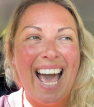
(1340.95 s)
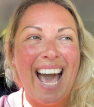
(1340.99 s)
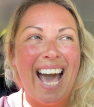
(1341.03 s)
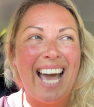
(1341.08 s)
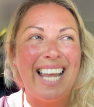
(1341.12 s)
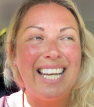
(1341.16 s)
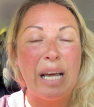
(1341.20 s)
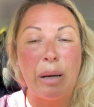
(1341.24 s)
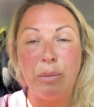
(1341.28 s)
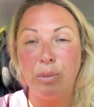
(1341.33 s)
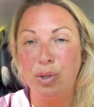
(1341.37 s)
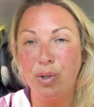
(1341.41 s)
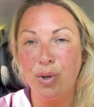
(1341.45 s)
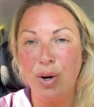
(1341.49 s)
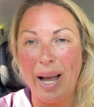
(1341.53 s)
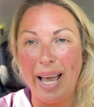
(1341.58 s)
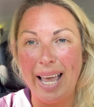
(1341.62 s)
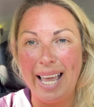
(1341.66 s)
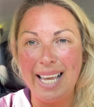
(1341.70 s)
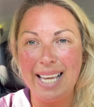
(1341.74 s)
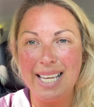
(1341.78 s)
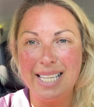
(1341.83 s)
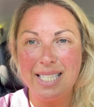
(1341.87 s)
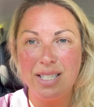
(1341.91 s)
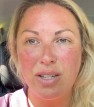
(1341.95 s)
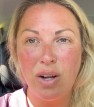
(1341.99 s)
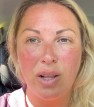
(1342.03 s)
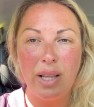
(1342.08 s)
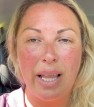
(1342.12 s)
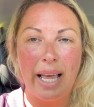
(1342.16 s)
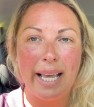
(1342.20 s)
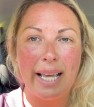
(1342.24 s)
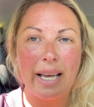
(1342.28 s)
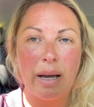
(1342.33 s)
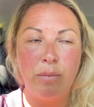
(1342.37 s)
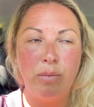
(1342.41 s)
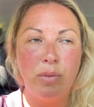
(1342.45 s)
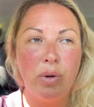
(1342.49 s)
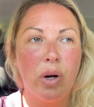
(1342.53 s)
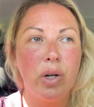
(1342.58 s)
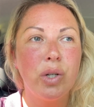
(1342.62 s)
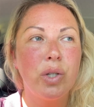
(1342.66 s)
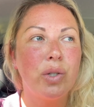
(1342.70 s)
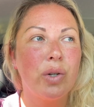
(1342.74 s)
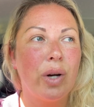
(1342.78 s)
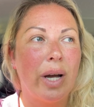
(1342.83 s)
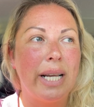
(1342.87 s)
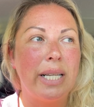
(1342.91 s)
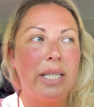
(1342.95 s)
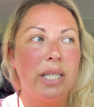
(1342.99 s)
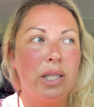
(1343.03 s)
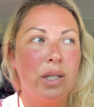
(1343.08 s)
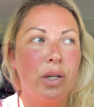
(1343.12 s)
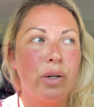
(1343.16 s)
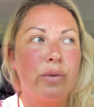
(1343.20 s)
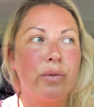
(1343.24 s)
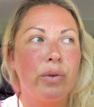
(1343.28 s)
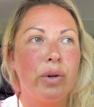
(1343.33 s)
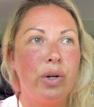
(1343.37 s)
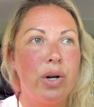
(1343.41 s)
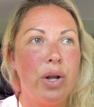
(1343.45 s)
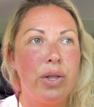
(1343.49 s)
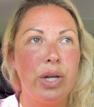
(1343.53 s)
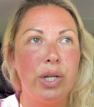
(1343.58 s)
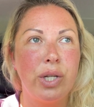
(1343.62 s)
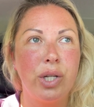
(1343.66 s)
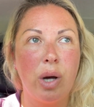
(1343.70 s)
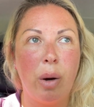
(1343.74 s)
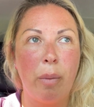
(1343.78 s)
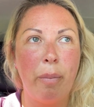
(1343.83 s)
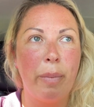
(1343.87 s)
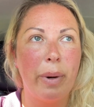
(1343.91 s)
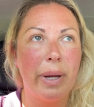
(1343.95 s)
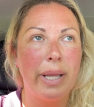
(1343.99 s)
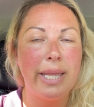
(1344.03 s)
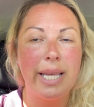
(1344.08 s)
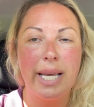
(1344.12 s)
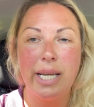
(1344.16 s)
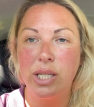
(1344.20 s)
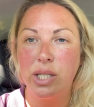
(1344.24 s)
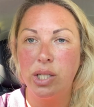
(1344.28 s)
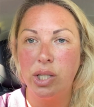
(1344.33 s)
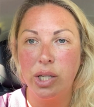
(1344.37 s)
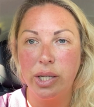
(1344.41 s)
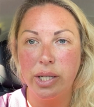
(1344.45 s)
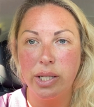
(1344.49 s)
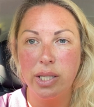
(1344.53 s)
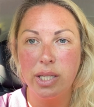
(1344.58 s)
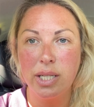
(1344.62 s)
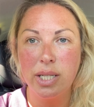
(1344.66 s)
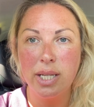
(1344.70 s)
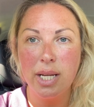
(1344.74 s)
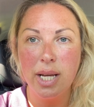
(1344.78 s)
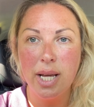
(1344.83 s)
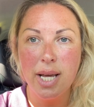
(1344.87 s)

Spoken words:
And I'm trying. It's not like I'm not trying to look for another job, but there's just